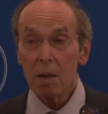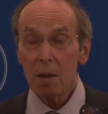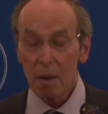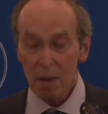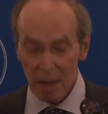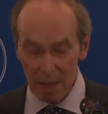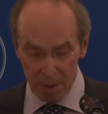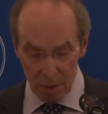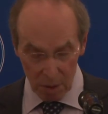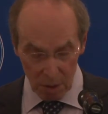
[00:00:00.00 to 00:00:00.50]

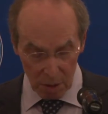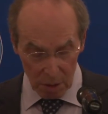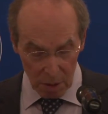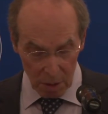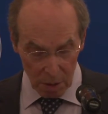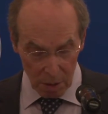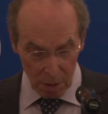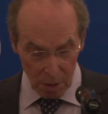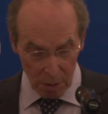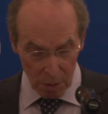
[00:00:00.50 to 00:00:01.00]
led to the
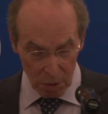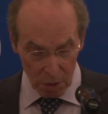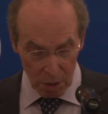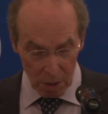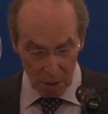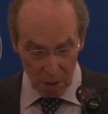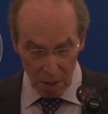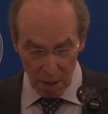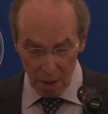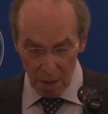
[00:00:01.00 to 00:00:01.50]

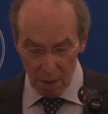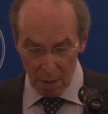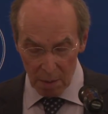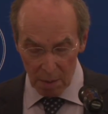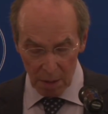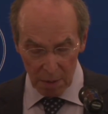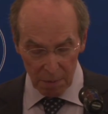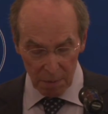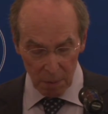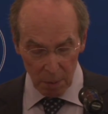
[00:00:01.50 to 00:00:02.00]
conclusion
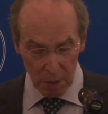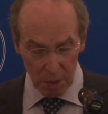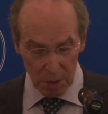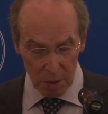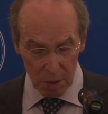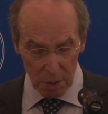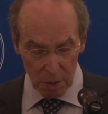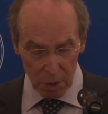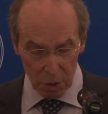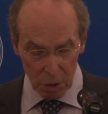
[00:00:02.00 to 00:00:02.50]
that
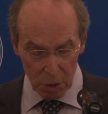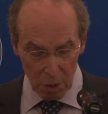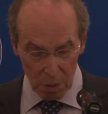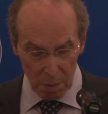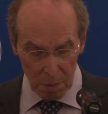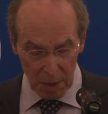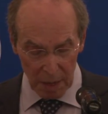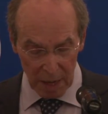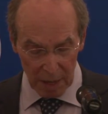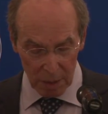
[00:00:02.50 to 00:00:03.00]
force should
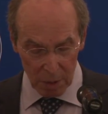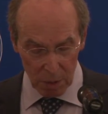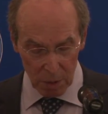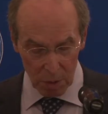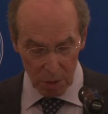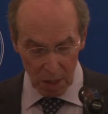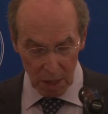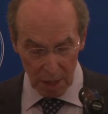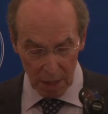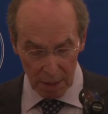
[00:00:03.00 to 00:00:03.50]
be
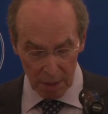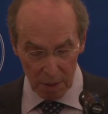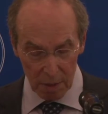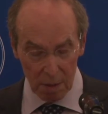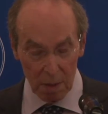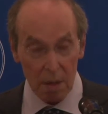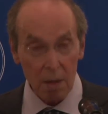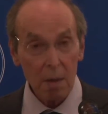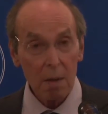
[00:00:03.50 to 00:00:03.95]
exercised.